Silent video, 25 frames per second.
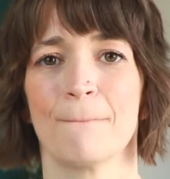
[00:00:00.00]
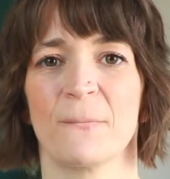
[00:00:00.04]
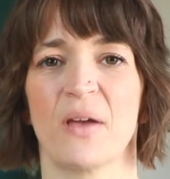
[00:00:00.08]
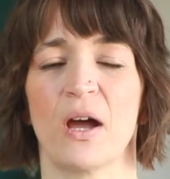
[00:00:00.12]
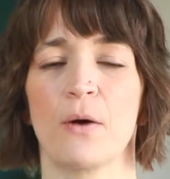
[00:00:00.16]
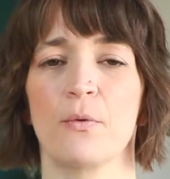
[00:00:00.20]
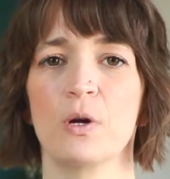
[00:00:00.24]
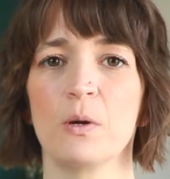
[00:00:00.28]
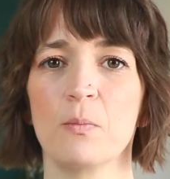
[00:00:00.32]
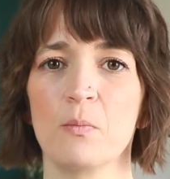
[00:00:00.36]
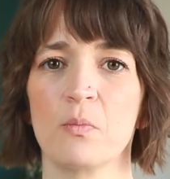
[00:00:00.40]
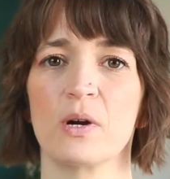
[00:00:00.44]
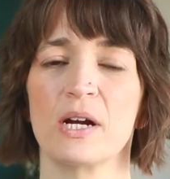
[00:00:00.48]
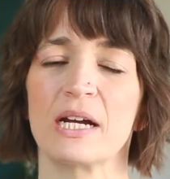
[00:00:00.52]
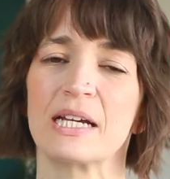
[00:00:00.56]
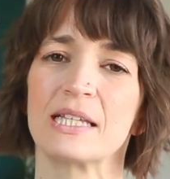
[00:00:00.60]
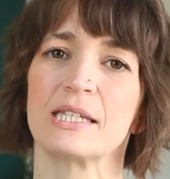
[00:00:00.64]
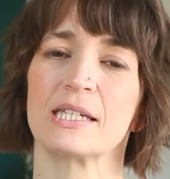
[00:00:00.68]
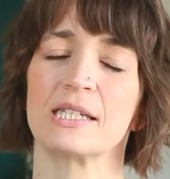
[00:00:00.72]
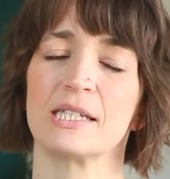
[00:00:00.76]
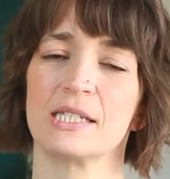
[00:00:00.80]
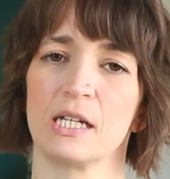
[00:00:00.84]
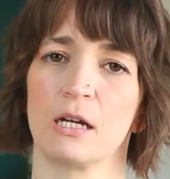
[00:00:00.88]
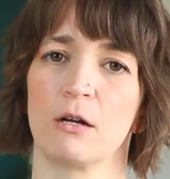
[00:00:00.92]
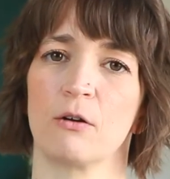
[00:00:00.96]
I want to break
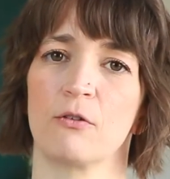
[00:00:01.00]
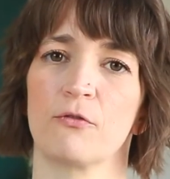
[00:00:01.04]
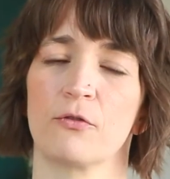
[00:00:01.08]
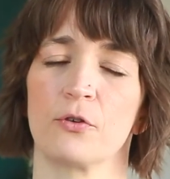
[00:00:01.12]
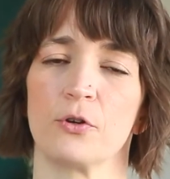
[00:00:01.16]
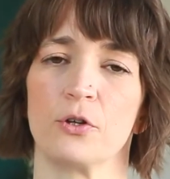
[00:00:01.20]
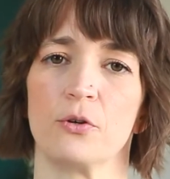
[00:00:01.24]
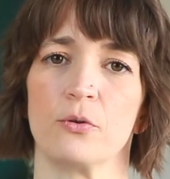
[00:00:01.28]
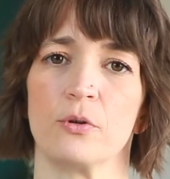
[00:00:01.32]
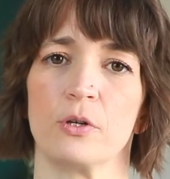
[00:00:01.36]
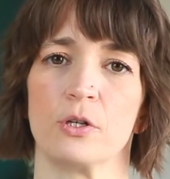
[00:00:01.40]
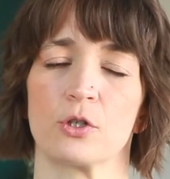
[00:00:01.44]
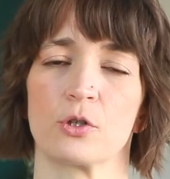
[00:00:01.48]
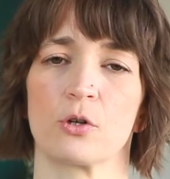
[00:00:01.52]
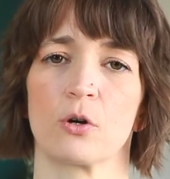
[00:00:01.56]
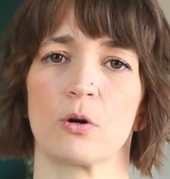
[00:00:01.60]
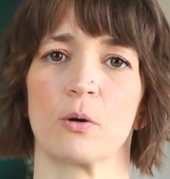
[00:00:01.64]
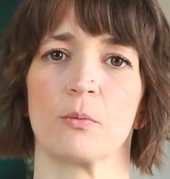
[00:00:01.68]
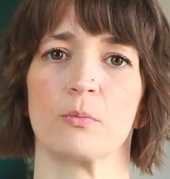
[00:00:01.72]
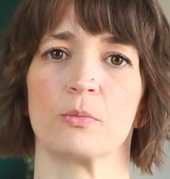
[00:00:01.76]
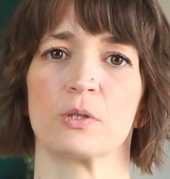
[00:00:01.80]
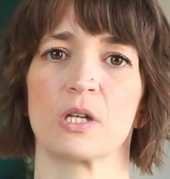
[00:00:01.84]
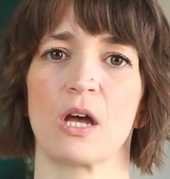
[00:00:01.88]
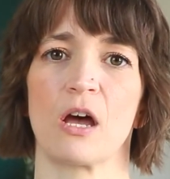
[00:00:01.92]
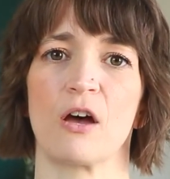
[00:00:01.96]
this down for you in
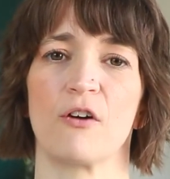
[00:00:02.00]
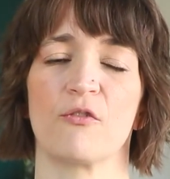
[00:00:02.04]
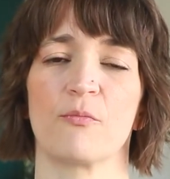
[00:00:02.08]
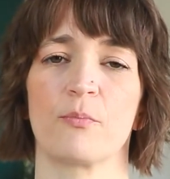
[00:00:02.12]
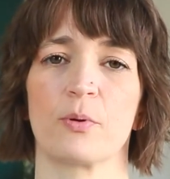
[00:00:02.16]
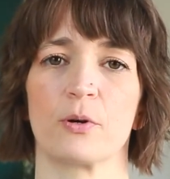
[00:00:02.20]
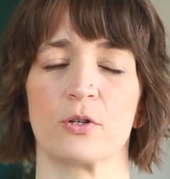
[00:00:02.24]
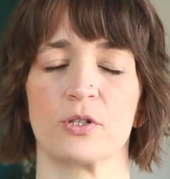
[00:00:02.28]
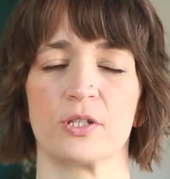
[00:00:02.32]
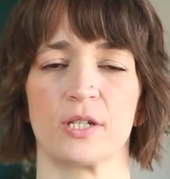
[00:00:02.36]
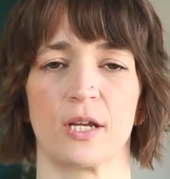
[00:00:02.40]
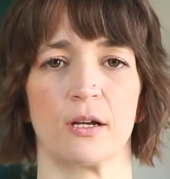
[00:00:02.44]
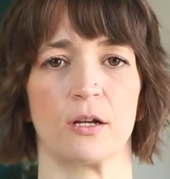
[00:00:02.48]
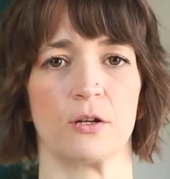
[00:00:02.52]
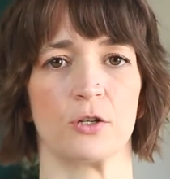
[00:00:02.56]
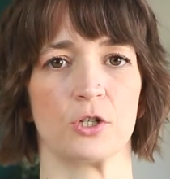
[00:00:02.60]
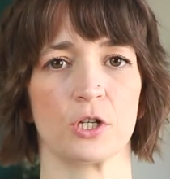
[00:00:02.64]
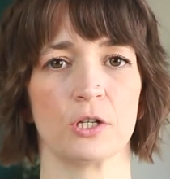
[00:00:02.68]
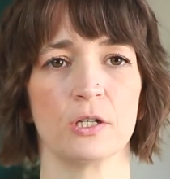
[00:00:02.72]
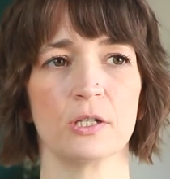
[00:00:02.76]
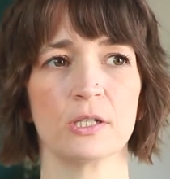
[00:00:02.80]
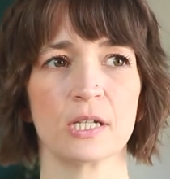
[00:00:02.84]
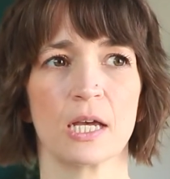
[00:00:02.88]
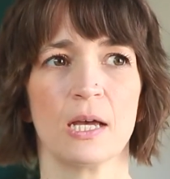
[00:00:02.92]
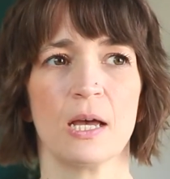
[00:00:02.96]
terms of
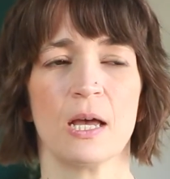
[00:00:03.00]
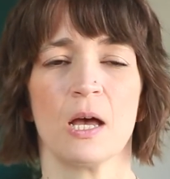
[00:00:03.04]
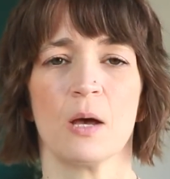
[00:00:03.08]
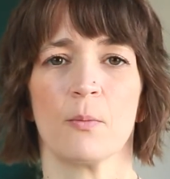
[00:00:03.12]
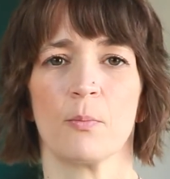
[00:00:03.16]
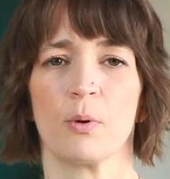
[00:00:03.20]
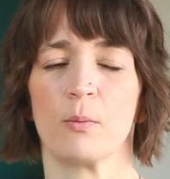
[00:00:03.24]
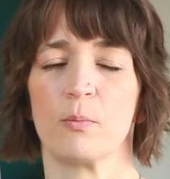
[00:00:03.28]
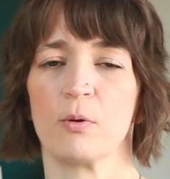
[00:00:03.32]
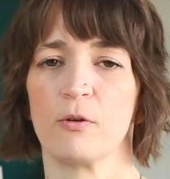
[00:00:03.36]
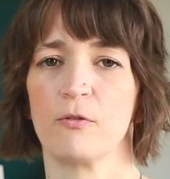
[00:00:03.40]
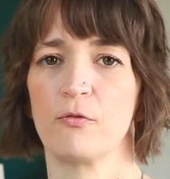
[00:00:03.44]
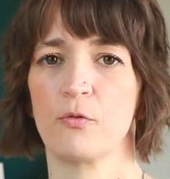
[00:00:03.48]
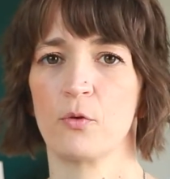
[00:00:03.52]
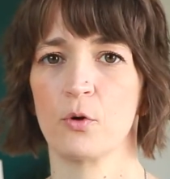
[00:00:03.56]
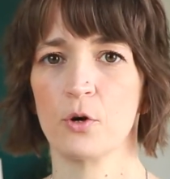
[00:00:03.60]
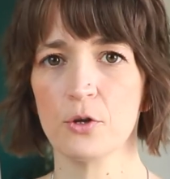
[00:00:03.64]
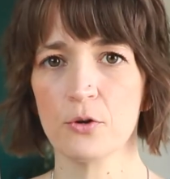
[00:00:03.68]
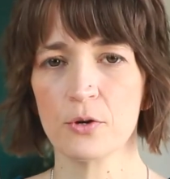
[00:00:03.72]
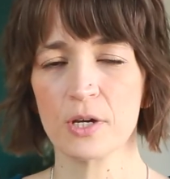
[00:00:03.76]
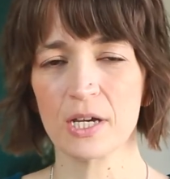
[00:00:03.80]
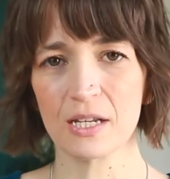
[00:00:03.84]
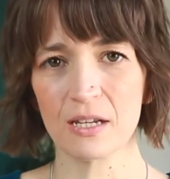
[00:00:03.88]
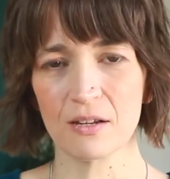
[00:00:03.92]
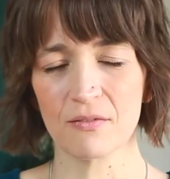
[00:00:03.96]
percentages, but before
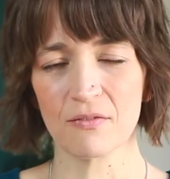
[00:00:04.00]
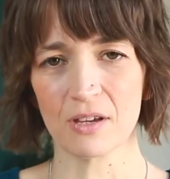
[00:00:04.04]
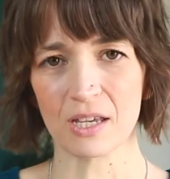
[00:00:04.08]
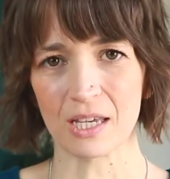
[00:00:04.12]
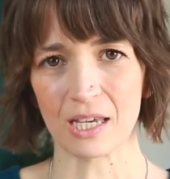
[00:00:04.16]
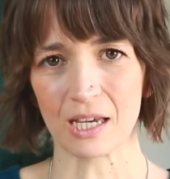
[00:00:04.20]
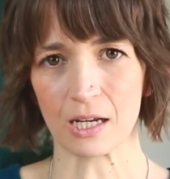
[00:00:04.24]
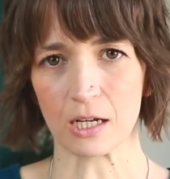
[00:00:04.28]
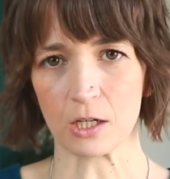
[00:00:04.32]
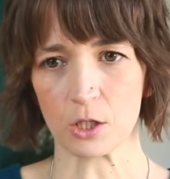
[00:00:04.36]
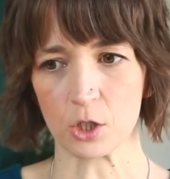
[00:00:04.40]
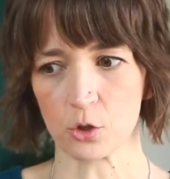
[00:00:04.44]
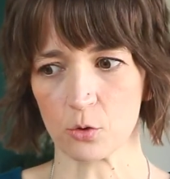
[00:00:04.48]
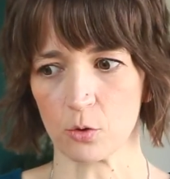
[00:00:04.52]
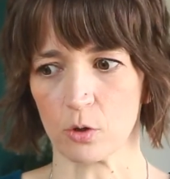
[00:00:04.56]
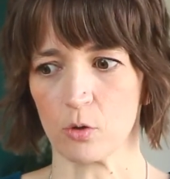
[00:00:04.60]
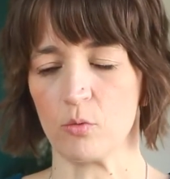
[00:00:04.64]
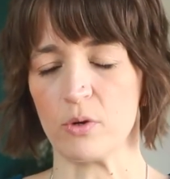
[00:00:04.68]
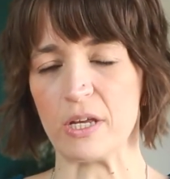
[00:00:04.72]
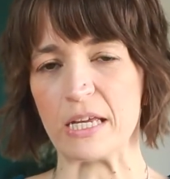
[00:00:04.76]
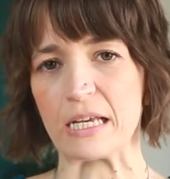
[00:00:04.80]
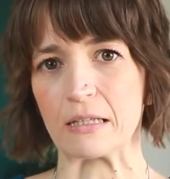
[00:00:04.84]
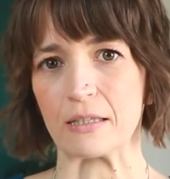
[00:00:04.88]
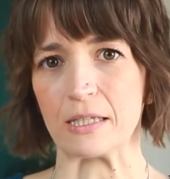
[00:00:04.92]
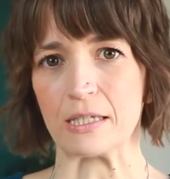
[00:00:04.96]
you can even get into a
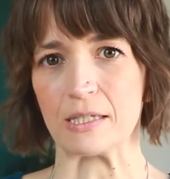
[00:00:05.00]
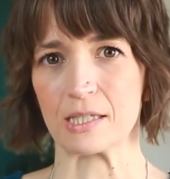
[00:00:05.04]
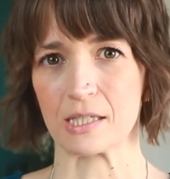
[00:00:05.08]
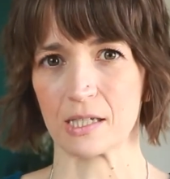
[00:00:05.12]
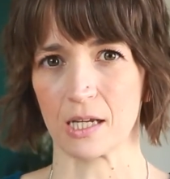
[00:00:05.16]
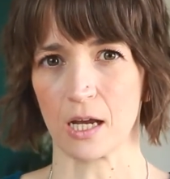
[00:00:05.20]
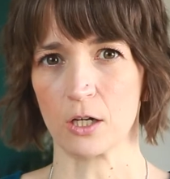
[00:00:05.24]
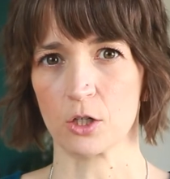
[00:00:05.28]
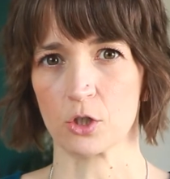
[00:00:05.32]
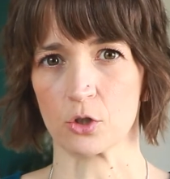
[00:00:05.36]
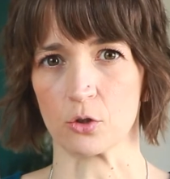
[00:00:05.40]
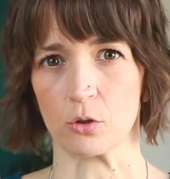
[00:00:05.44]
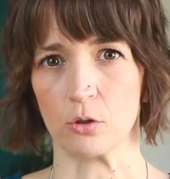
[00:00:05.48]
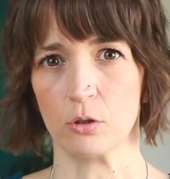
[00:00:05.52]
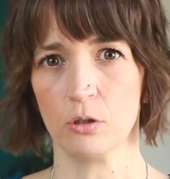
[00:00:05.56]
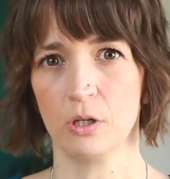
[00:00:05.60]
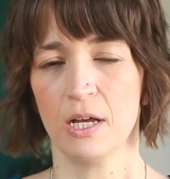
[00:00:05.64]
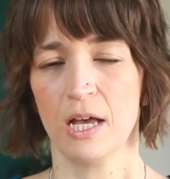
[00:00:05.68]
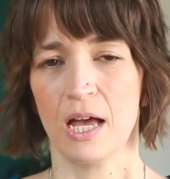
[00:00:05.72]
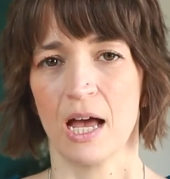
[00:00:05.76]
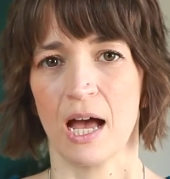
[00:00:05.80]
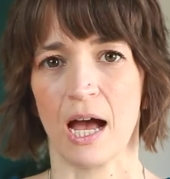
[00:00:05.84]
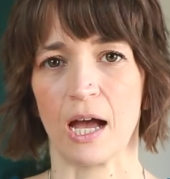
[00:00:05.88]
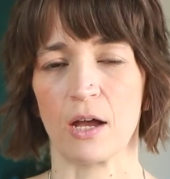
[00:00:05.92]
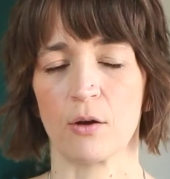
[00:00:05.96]
weekly schedule,
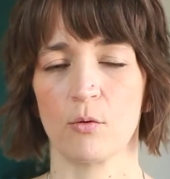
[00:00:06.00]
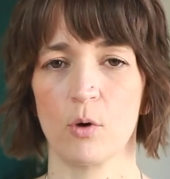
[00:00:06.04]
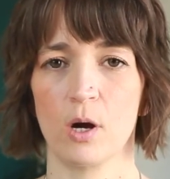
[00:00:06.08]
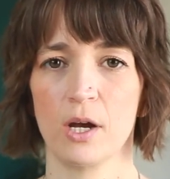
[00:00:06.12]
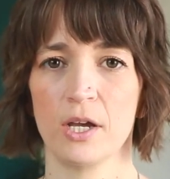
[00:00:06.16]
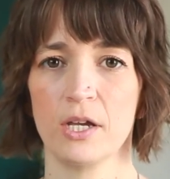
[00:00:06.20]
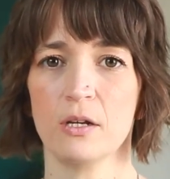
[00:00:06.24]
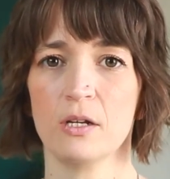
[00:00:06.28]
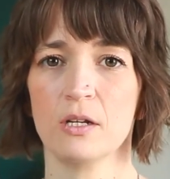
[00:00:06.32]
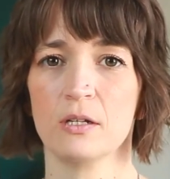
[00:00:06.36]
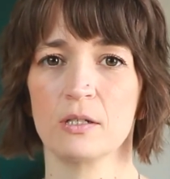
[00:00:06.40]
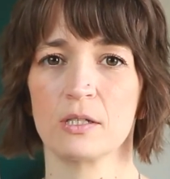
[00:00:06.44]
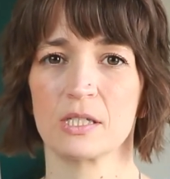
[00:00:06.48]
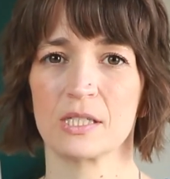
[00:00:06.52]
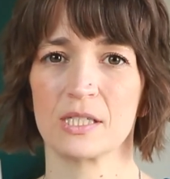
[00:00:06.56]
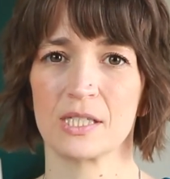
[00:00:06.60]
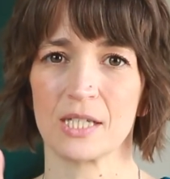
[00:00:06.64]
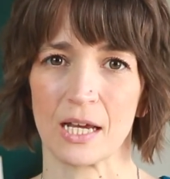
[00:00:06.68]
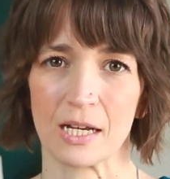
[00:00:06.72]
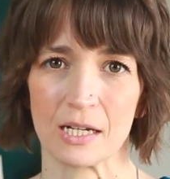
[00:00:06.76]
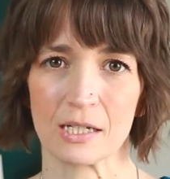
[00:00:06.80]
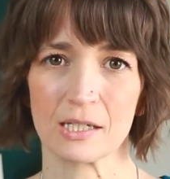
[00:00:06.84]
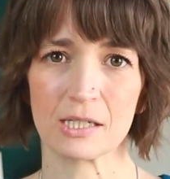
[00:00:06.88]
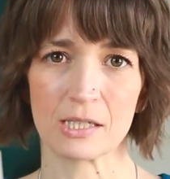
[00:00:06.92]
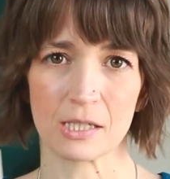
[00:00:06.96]
I want you to
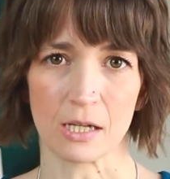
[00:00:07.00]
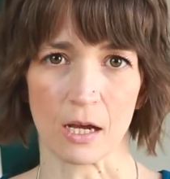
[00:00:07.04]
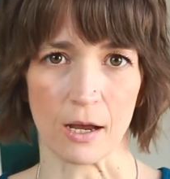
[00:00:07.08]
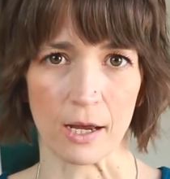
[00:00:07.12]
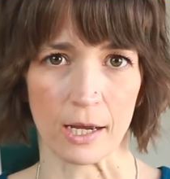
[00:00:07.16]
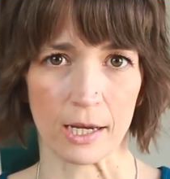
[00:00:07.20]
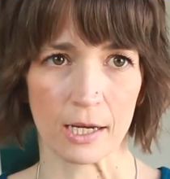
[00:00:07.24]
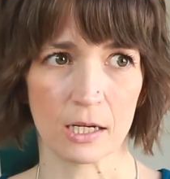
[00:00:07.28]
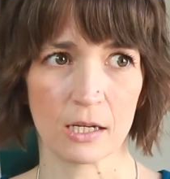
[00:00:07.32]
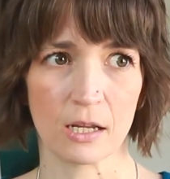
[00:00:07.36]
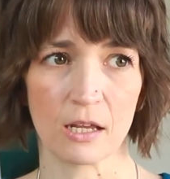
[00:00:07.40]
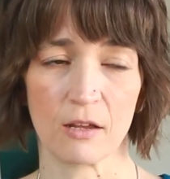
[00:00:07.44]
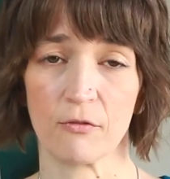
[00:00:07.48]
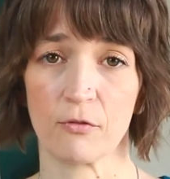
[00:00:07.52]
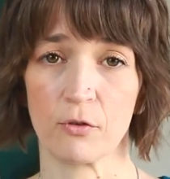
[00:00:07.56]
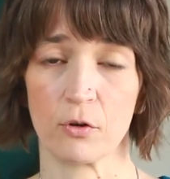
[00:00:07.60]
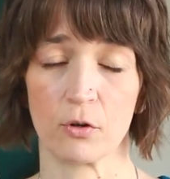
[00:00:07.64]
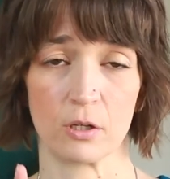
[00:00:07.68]
set aside,